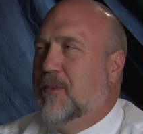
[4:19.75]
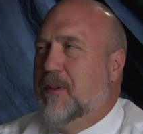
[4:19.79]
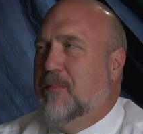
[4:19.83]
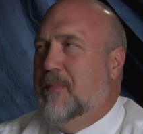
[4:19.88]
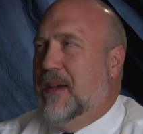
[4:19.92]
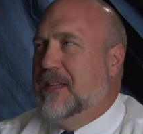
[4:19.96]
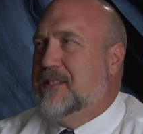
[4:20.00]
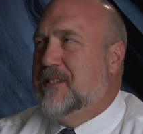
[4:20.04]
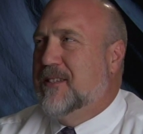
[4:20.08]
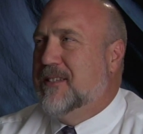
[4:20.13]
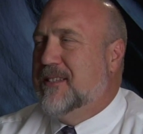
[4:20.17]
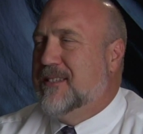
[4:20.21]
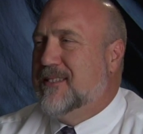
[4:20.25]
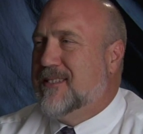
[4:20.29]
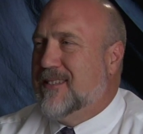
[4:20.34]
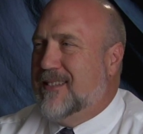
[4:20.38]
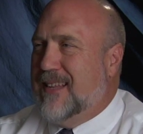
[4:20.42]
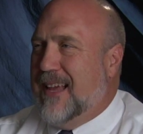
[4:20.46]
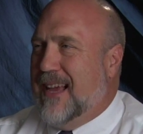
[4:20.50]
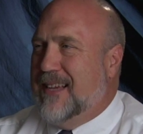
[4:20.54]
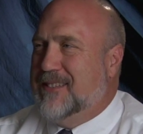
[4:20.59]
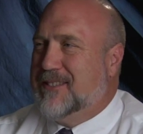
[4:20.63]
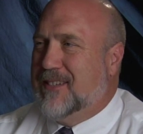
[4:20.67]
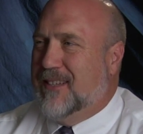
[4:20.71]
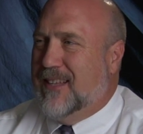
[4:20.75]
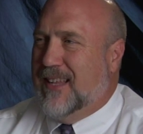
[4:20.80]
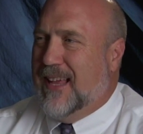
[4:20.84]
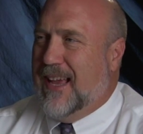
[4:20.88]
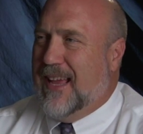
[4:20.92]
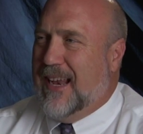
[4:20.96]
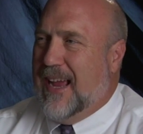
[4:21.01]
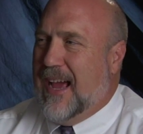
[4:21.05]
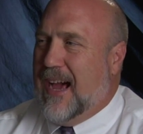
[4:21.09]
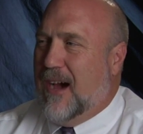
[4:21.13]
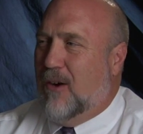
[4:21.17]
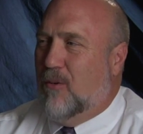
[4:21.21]
We mentioned this in National
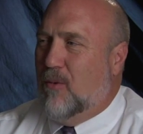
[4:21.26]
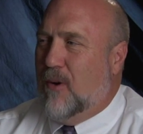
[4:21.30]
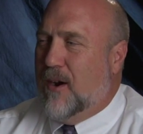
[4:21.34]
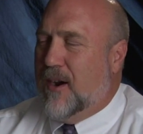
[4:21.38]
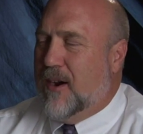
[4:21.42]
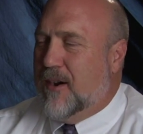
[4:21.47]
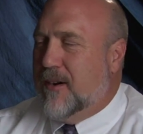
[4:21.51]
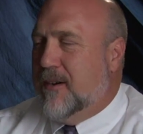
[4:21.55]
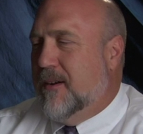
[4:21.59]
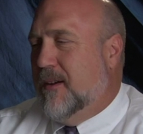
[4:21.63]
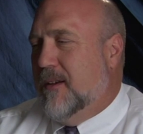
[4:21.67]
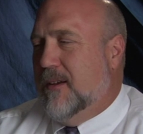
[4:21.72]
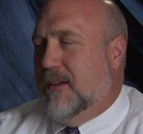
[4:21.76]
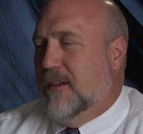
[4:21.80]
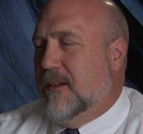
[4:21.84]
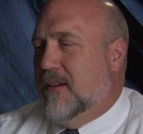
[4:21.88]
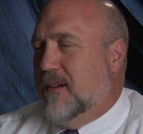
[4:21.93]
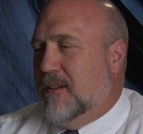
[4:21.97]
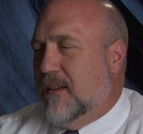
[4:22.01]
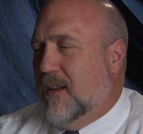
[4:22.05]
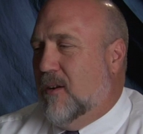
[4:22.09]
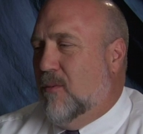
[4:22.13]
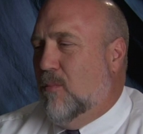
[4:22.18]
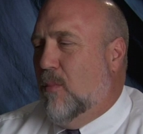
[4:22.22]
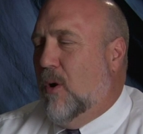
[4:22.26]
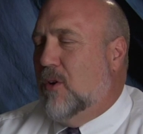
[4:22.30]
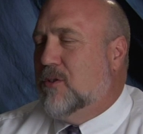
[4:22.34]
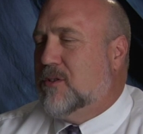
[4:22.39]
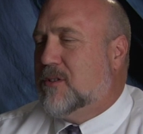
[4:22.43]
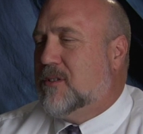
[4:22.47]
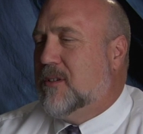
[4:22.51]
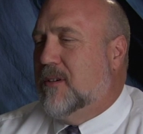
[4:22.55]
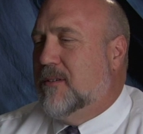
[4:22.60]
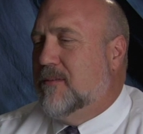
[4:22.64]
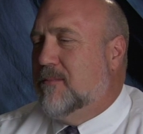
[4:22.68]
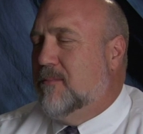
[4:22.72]
Night Out, where
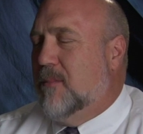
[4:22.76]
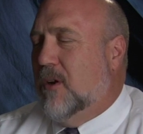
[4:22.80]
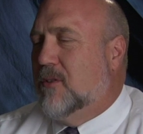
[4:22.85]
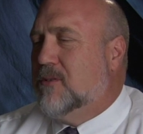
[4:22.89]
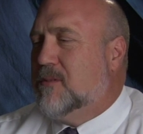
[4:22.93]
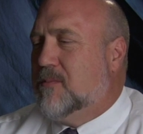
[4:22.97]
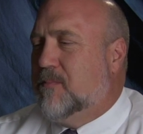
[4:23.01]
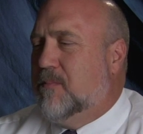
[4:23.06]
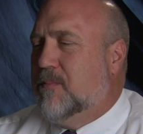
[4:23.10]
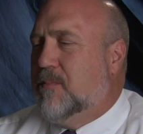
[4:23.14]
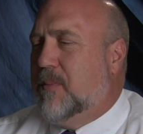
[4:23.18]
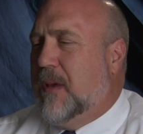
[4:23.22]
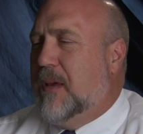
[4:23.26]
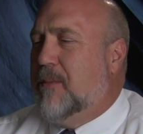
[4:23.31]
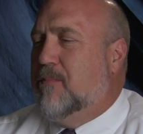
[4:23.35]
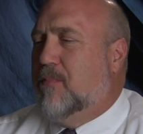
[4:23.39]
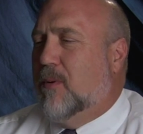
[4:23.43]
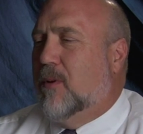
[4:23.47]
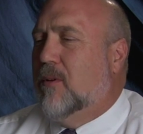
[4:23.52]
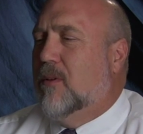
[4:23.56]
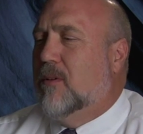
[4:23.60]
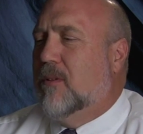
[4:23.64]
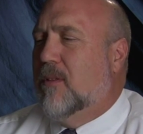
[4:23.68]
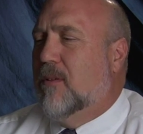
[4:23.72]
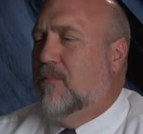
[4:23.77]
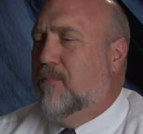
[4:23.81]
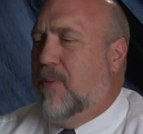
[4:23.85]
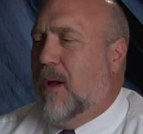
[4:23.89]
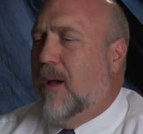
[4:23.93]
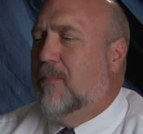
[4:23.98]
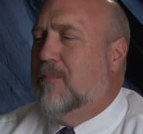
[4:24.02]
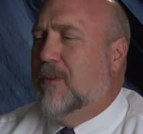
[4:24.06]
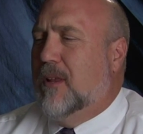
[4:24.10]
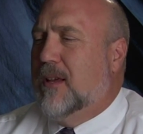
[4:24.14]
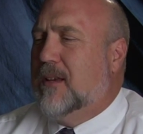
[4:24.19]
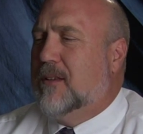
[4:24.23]
most people, the
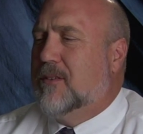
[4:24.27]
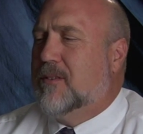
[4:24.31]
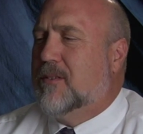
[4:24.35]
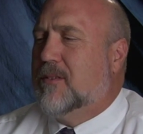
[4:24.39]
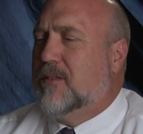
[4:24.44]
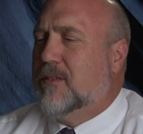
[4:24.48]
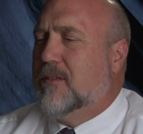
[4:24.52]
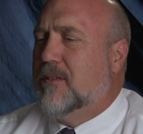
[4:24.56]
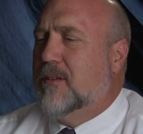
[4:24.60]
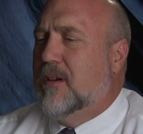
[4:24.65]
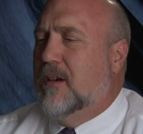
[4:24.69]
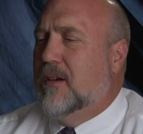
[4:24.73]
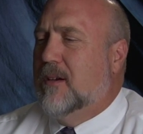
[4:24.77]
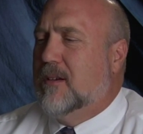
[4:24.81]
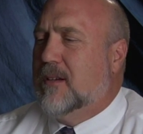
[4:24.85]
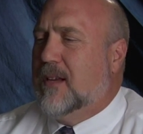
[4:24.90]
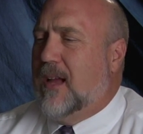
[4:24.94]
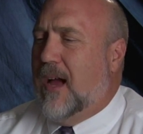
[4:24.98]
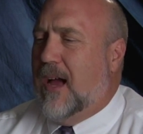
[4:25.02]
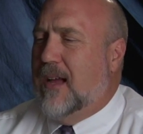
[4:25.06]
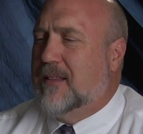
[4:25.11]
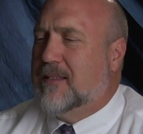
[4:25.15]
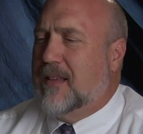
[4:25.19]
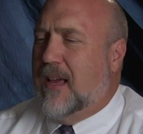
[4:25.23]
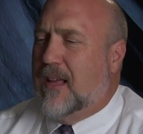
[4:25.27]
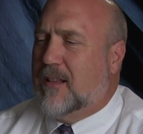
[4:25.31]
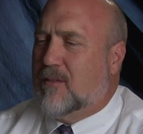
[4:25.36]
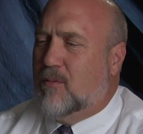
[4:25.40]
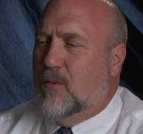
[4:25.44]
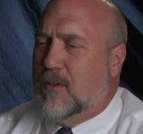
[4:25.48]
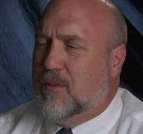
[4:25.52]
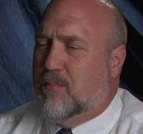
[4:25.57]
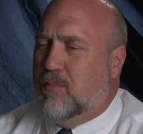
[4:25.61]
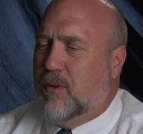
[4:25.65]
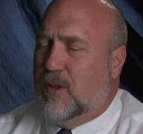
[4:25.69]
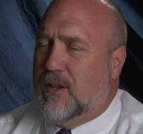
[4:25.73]
public's contact
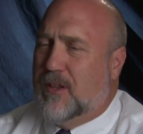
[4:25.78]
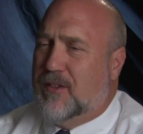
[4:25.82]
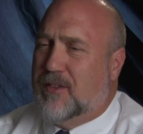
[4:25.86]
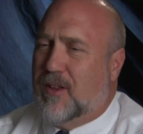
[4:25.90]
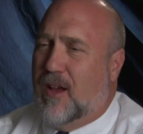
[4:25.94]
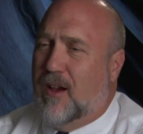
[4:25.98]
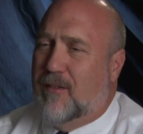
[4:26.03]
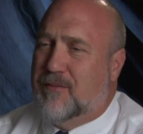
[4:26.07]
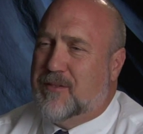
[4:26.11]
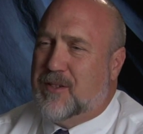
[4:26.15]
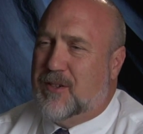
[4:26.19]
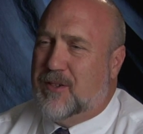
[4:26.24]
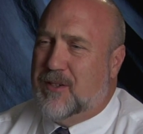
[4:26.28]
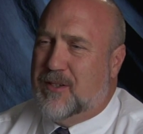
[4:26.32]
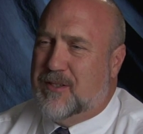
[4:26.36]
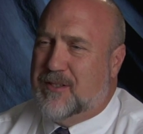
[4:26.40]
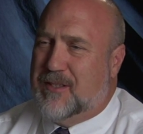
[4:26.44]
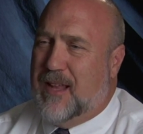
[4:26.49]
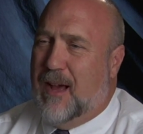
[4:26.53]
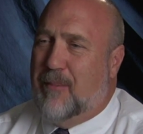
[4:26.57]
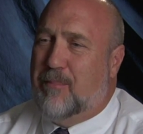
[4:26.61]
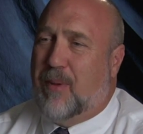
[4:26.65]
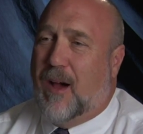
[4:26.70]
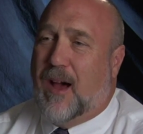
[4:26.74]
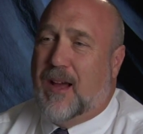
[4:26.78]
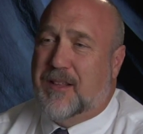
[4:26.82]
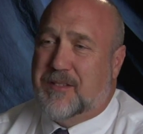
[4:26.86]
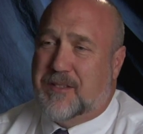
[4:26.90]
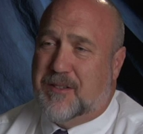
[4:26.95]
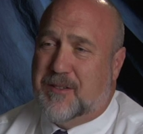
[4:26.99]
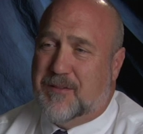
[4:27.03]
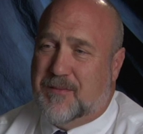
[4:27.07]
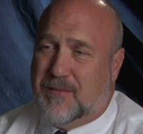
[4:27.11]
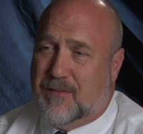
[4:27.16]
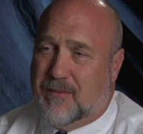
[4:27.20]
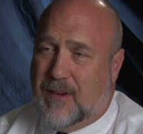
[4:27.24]
with police officer is not
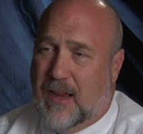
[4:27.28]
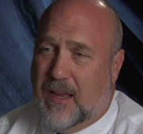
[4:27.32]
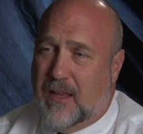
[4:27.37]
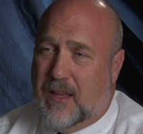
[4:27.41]
positive.